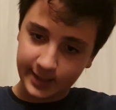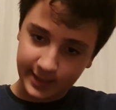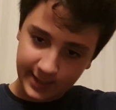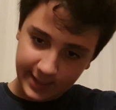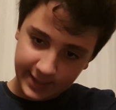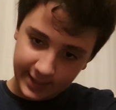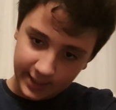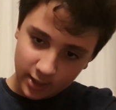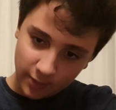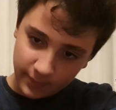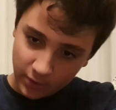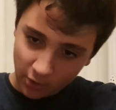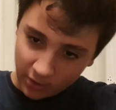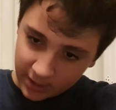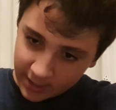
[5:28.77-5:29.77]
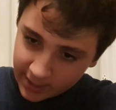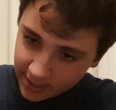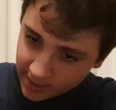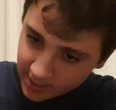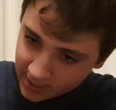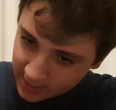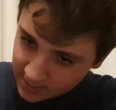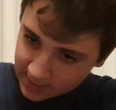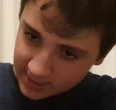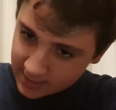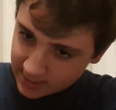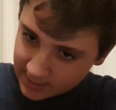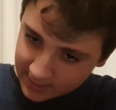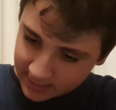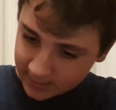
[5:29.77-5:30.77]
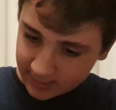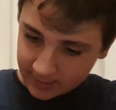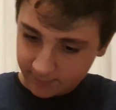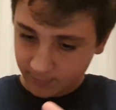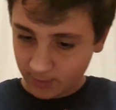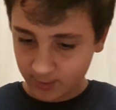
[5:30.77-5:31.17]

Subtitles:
Cleaning going on here. I've